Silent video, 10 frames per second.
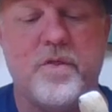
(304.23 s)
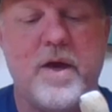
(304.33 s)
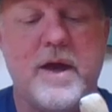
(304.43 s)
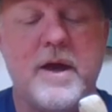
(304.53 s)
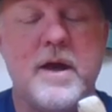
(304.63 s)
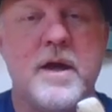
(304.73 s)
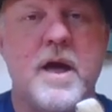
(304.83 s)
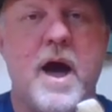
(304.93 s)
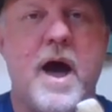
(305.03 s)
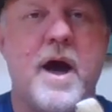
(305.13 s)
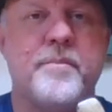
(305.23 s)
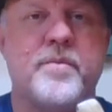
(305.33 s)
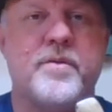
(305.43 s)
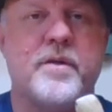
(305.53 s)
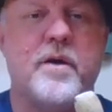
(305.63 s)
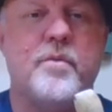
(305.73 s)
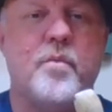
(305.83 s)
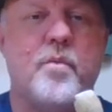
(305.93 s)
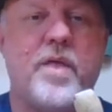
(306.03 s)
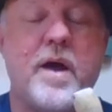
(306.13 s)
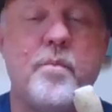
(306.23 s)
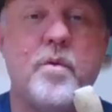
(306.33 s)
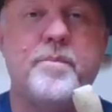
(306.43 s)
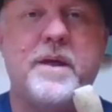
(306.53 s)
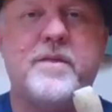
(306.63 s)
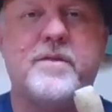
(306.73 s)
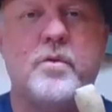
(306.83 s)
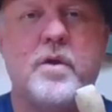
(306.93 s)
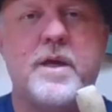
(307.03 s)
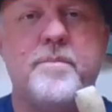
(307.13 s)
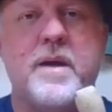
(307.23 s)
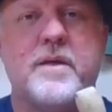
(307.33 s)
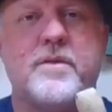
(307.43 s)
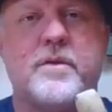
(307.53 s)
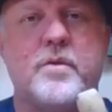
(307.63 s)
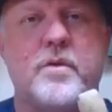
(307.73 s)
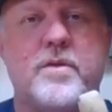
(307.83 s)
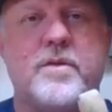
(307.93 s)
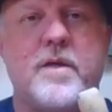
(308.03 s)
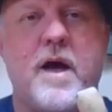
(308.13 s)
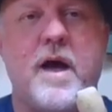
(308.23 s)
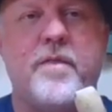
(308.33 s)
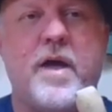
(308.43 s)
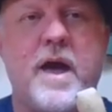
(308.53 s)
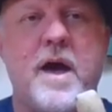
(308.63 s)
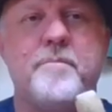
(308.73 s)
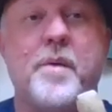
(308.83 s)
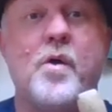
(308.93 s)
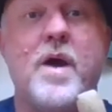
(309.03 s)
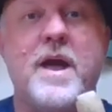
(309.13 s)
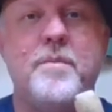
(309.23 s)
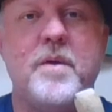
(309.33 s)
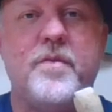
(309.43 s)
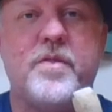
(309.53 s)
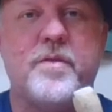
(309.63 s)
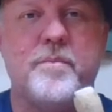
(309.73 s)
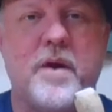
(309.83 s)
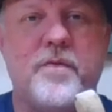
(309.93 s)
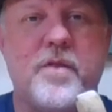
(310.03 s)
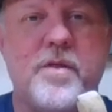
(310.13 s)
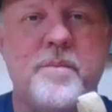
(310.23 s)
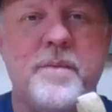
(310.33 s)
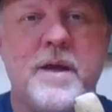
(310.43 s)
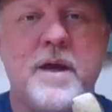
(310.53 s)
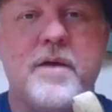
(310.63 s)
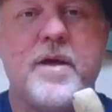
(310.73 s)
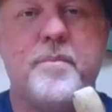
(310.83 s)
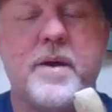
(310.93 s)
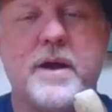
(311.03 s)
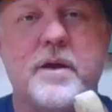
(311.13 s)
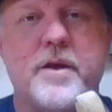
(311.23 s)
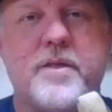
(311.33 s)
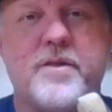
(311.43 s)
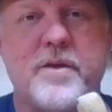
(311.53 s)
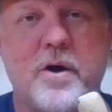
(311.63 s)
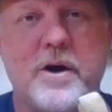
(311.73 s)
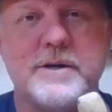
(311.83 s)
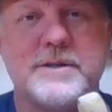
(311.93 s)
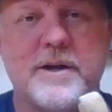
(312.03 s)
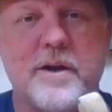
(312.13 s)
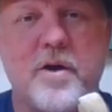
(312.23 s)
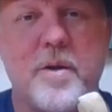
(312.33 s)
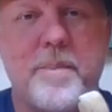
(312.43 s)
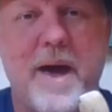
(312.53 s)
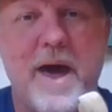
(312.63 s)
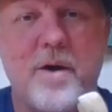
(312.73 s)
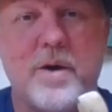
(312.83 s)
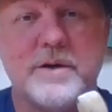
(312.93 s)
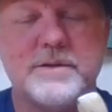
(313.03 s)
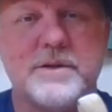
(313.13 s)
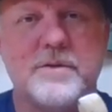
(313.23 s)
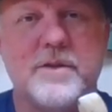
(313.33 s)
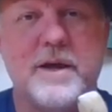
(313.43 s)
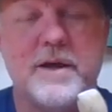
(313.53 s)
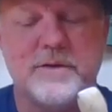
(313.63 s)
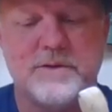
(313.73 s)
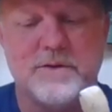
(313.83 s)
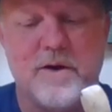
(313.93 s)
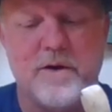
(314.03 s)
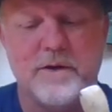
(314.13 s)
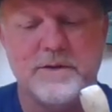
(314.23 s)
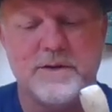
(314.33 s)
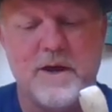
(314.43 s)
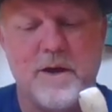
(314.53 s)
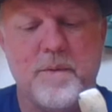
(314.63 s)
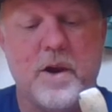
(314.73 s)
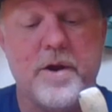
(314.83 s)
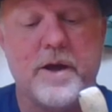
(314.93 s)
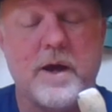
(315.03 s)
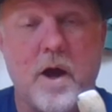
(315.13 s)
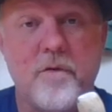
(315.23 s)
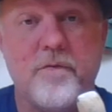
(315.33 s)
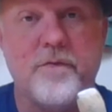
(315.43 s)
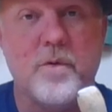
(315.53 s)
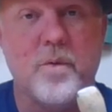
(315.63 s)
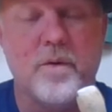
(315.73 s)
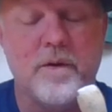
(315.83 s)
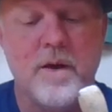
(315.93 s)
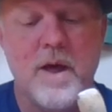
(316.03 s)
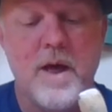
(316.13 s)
of thing. So they will be sorely missed because they are behemoths, both of them, they bring a lot of size and a lot of power to the Australian team, a lot of go forward.